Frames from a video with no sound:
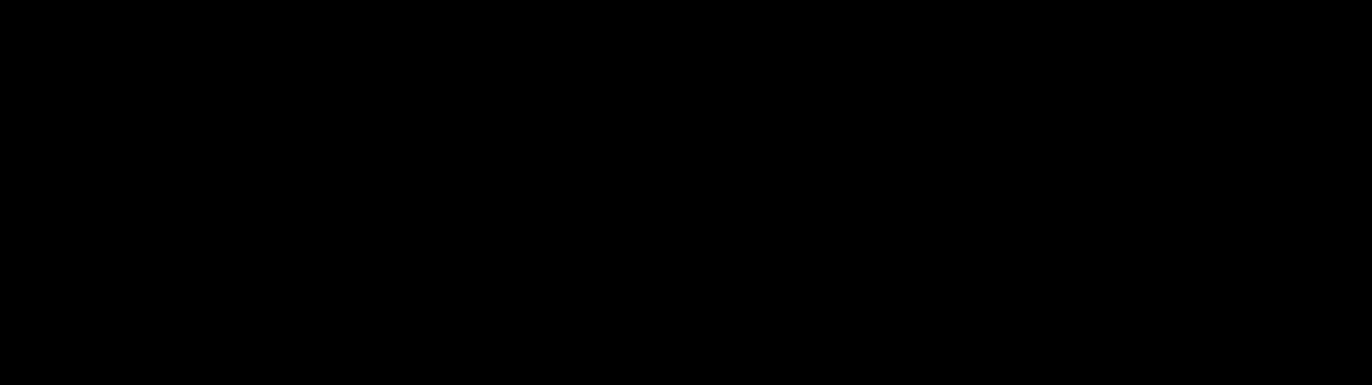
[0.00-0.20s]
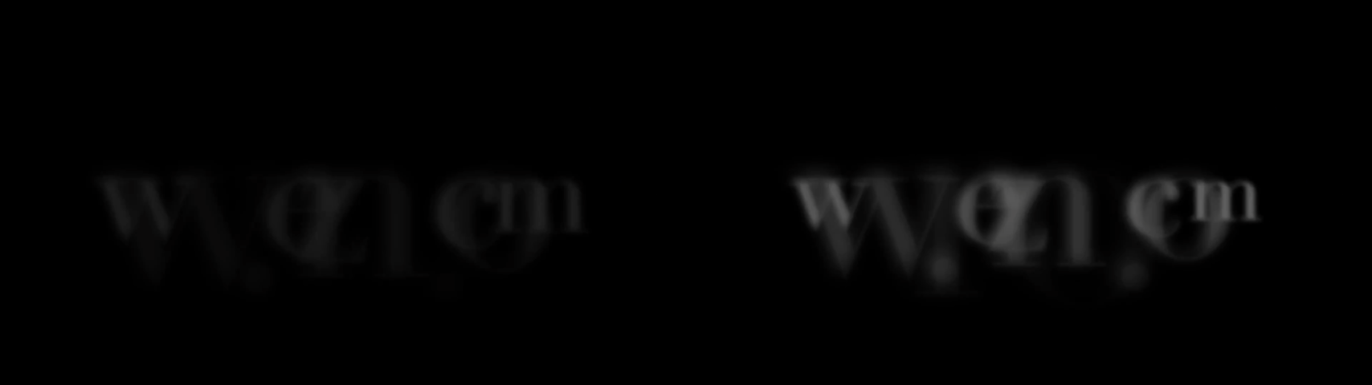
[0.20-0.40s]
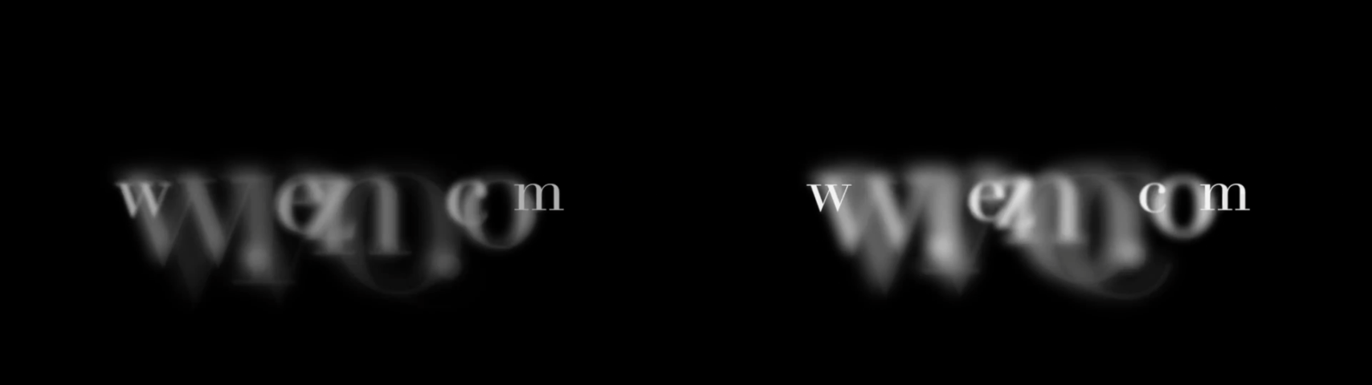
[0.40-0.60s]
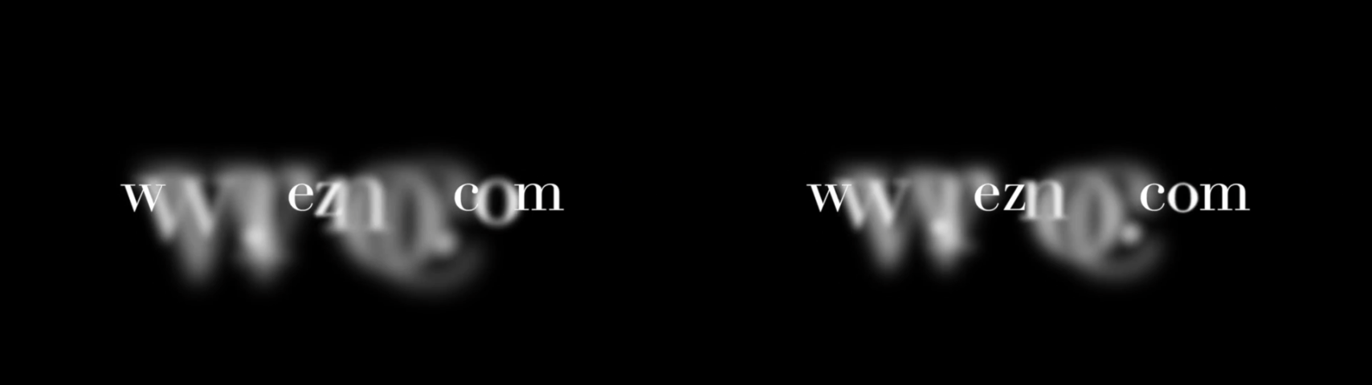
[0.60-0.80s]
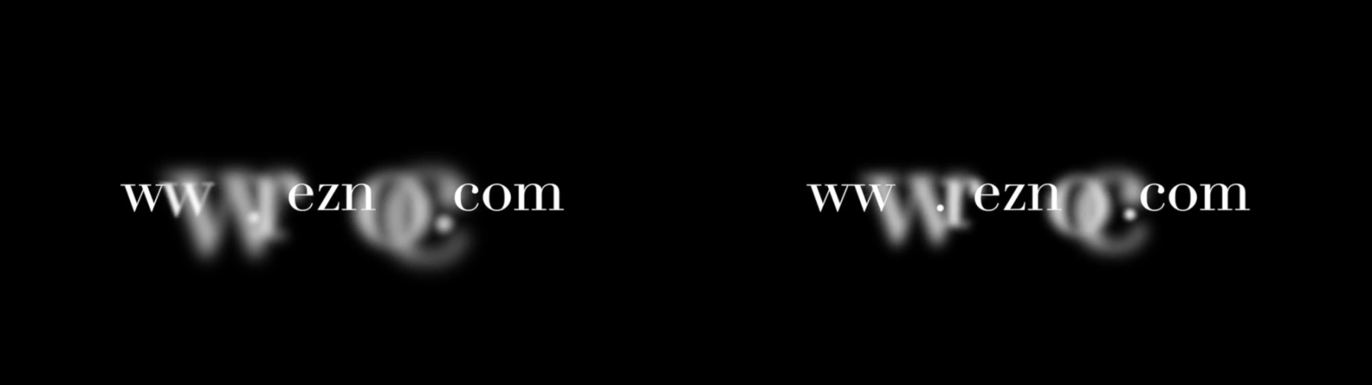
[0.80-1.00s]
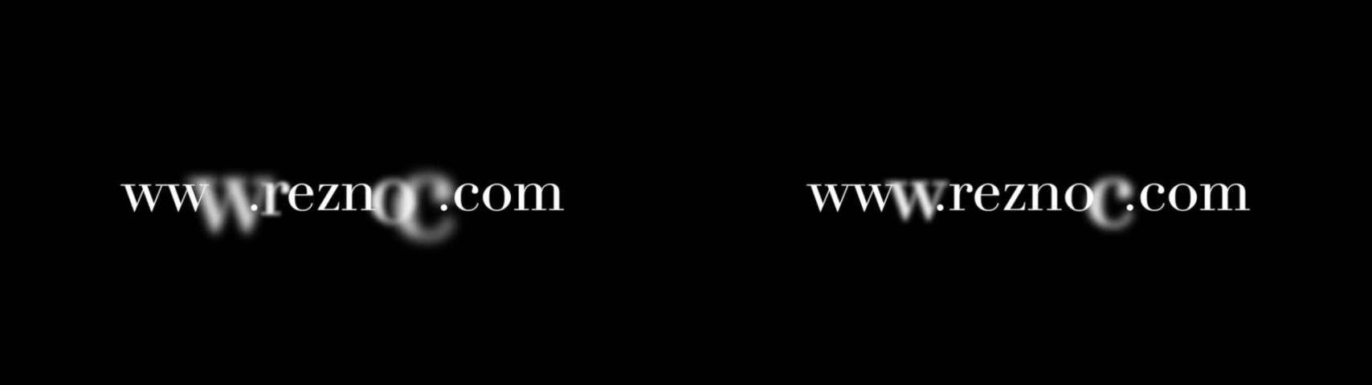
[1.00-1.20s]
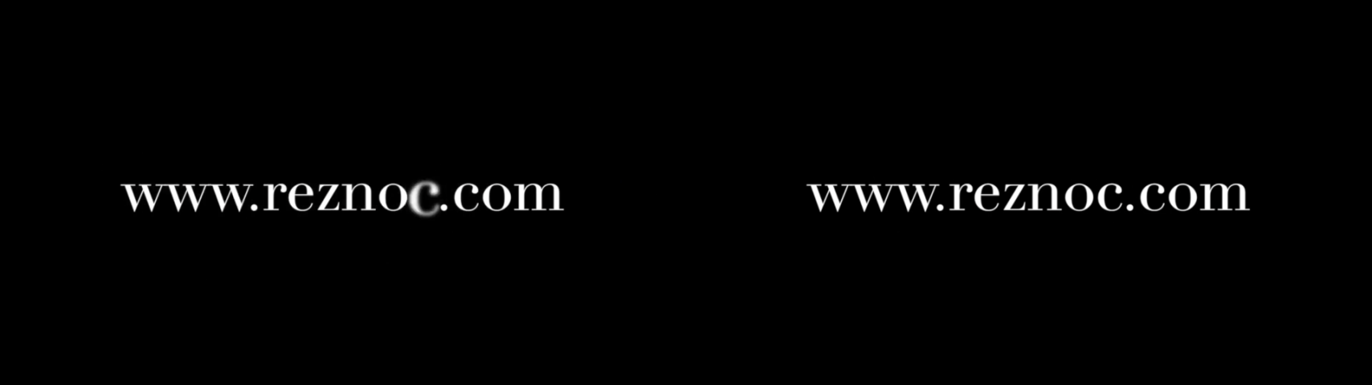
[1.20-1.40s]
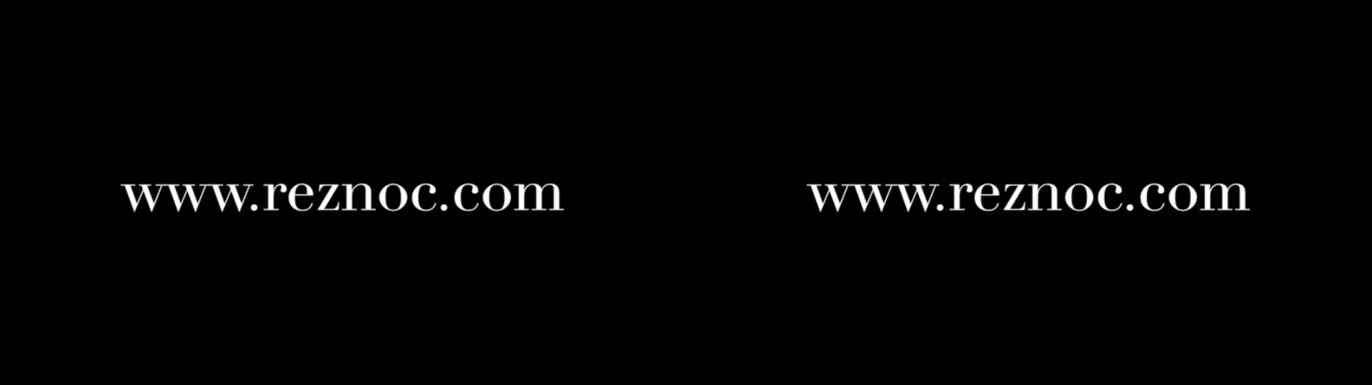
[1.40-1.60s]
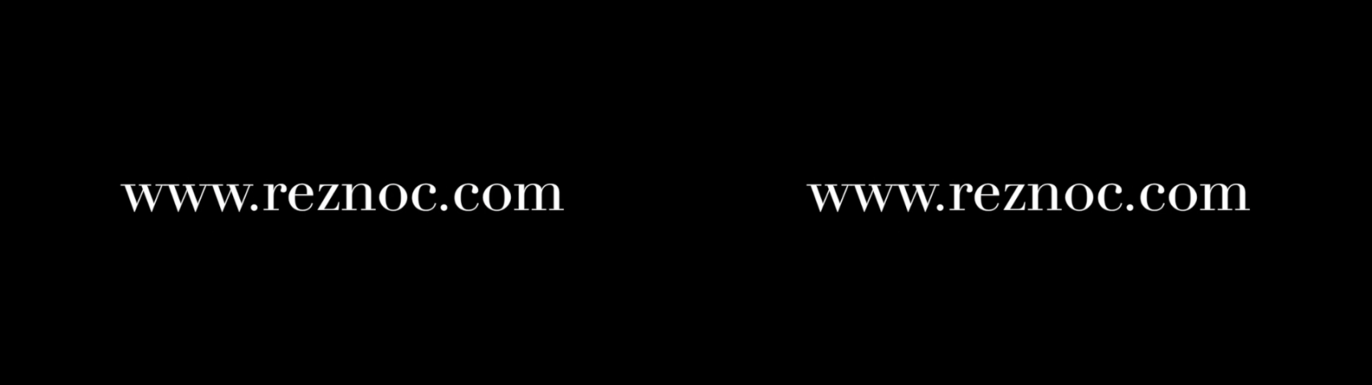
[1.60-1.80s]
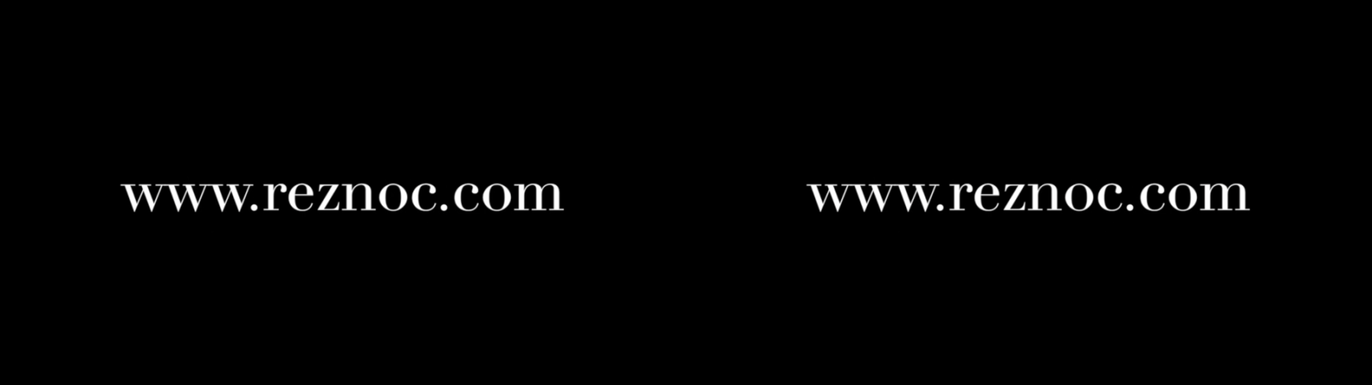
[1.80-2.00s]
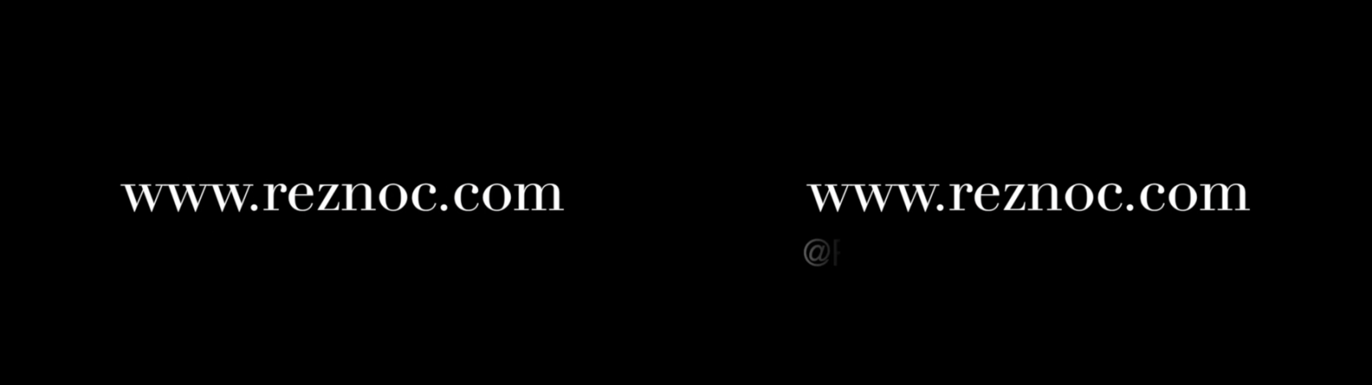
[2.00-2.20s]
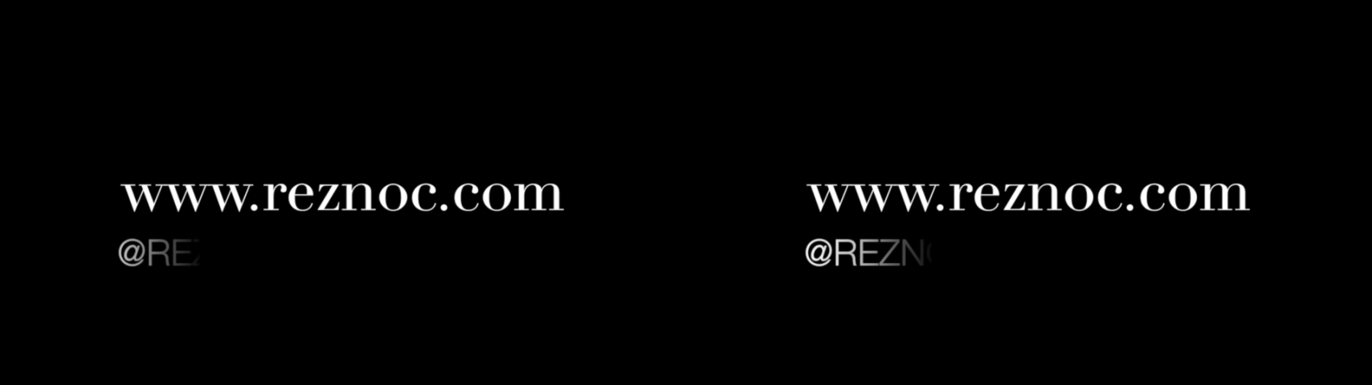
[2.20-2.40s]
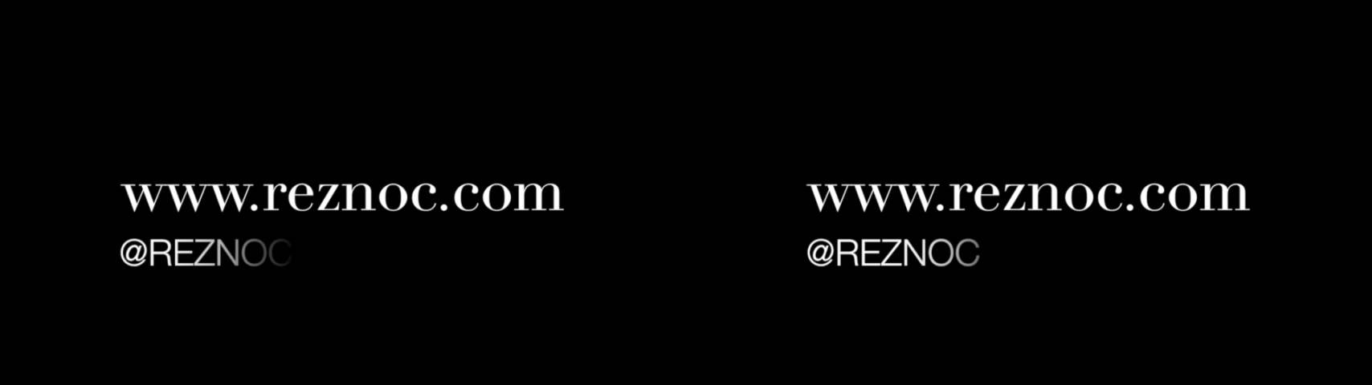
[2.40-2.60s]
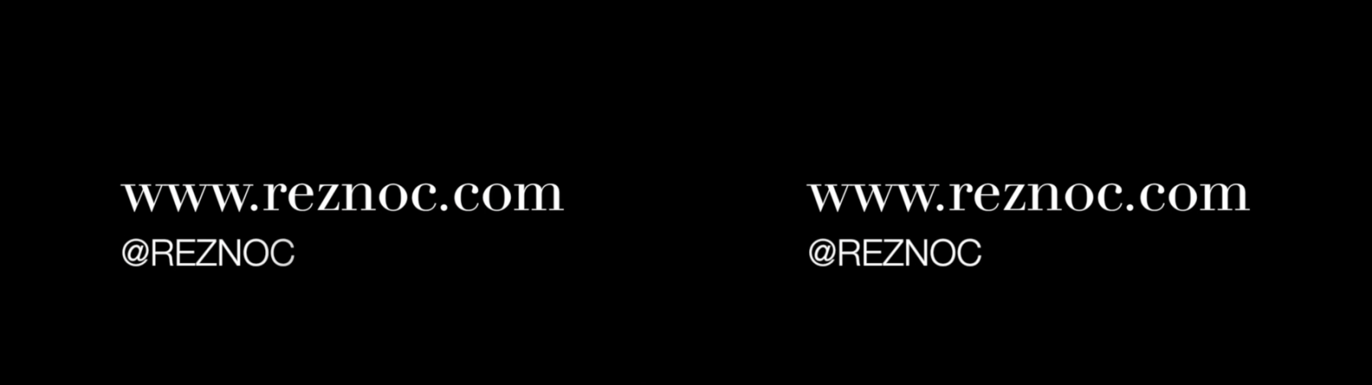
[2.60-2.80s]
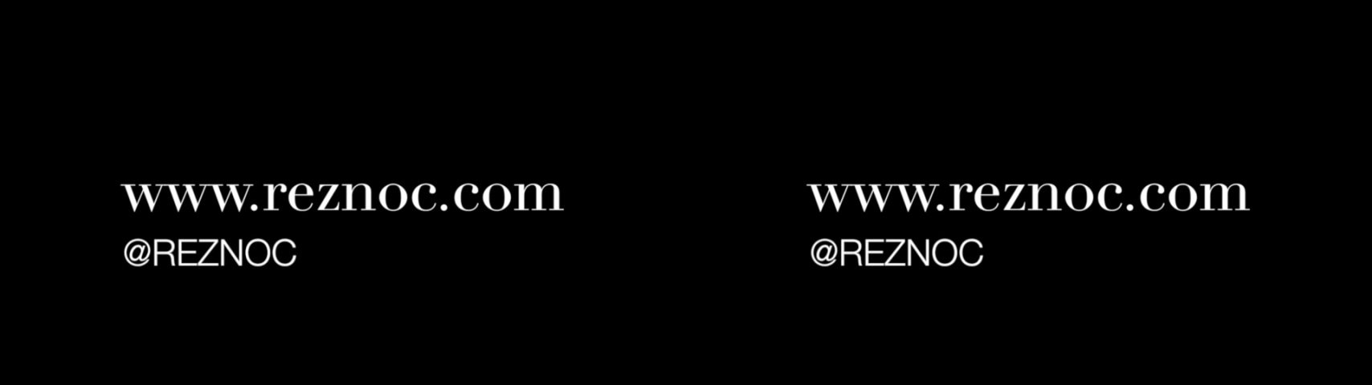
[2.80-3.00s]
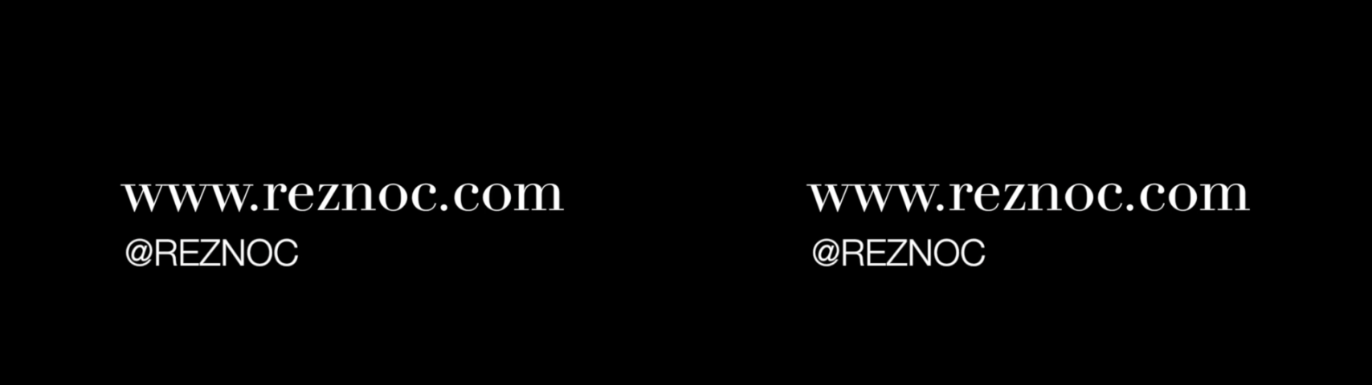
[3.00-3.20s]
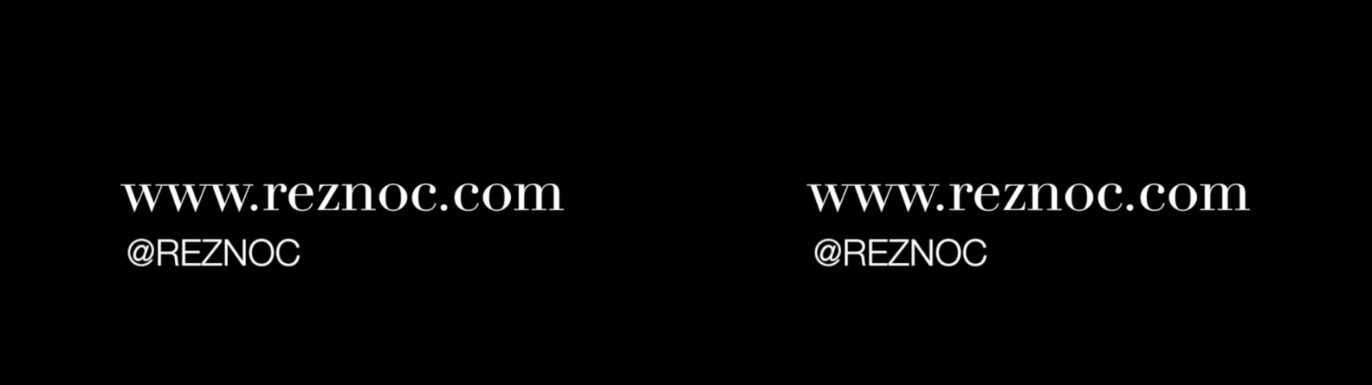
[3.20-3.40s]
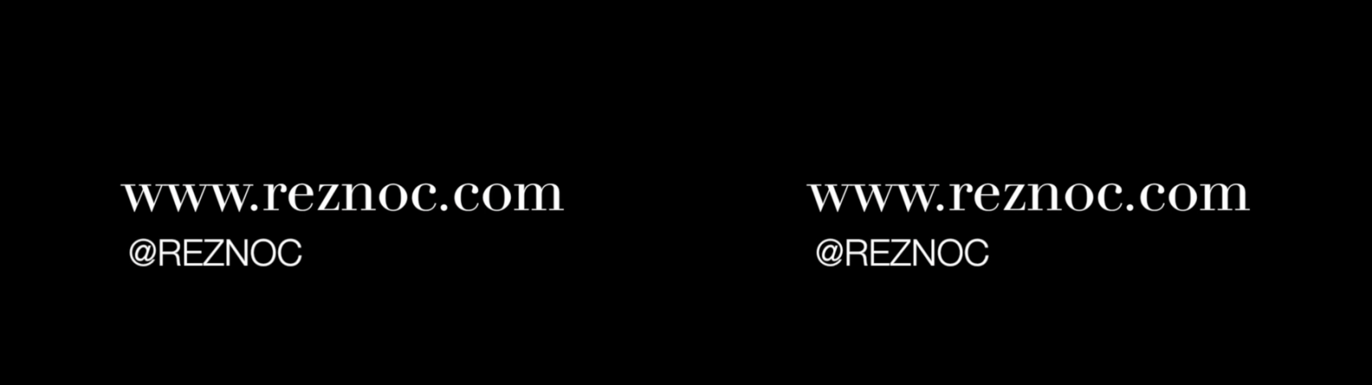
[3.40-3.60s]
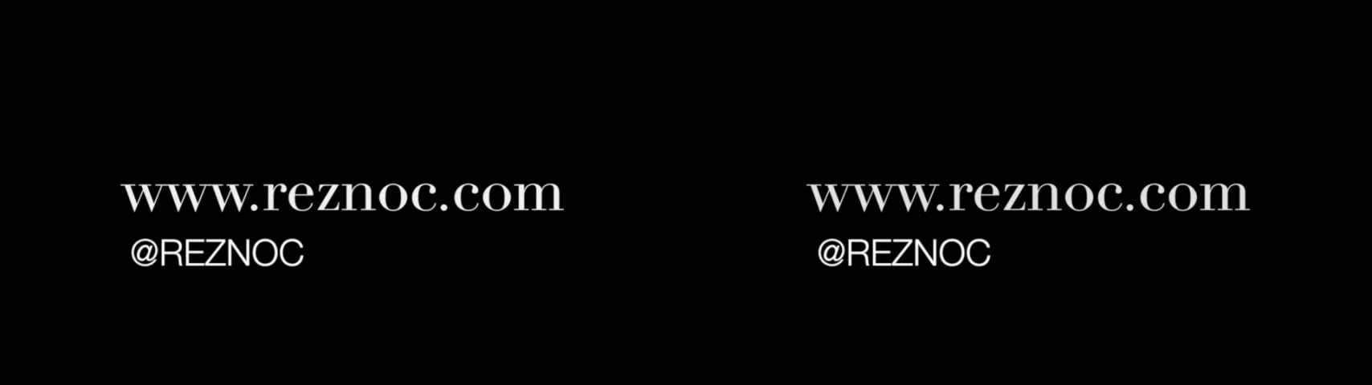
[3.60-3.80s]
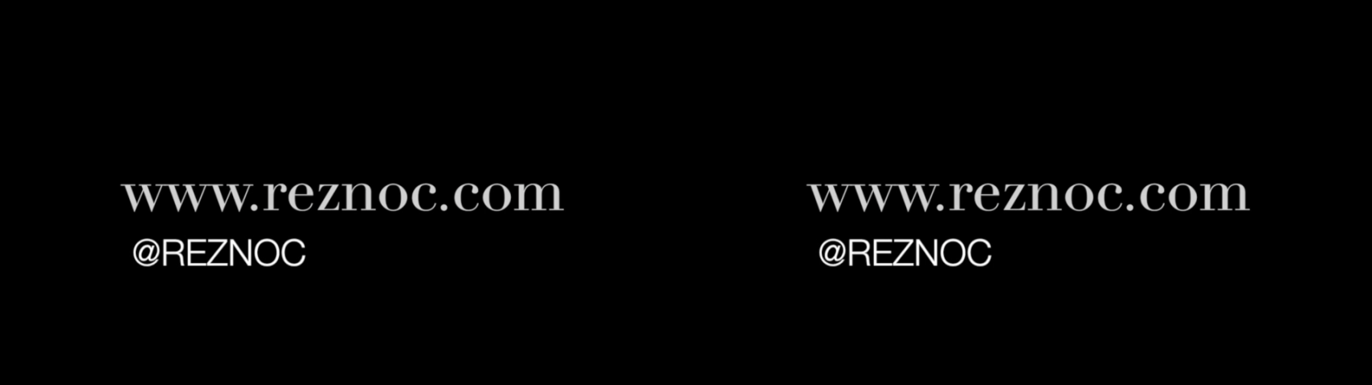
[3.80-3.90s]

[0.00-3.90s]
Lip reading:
(no speaker visible)